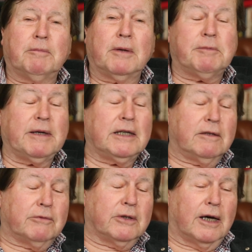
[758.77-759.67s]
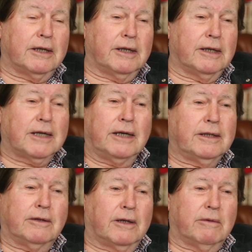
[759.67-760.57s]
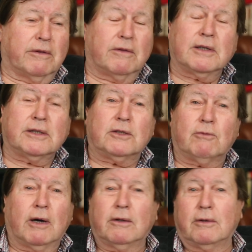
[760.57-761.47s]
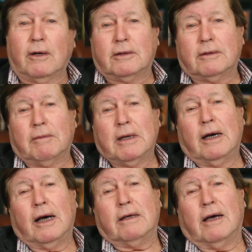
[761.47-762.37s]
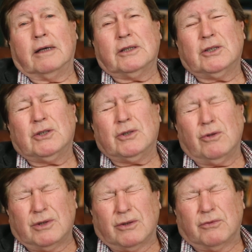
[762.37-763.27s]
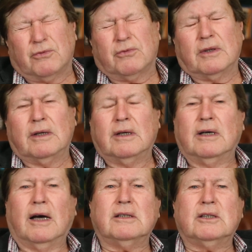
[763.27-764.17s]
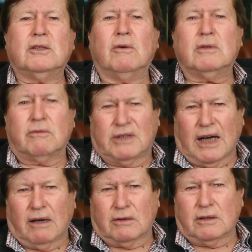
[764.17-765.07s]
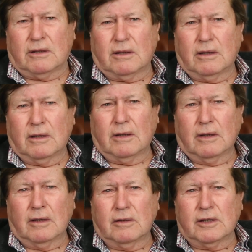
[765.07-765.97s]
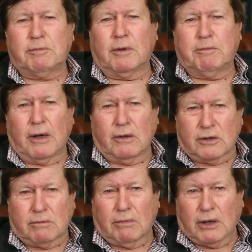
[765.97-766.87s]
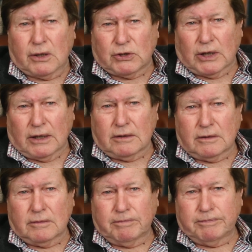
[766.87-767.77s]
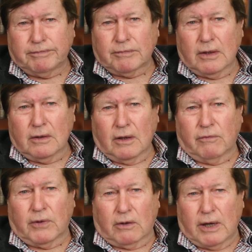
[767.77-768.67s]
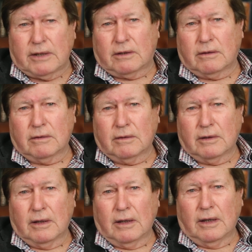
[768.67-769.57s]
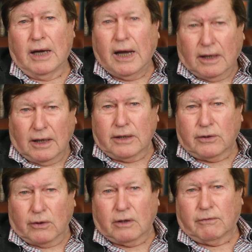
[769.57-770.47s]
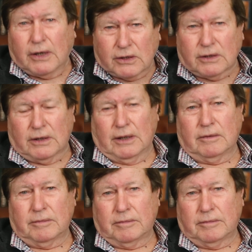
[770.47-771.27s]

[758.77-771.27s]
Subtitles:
Speaking of good ideas, I don't know whether this is one or not. I sort of doubt it. This proposed merger of the great Adelaide University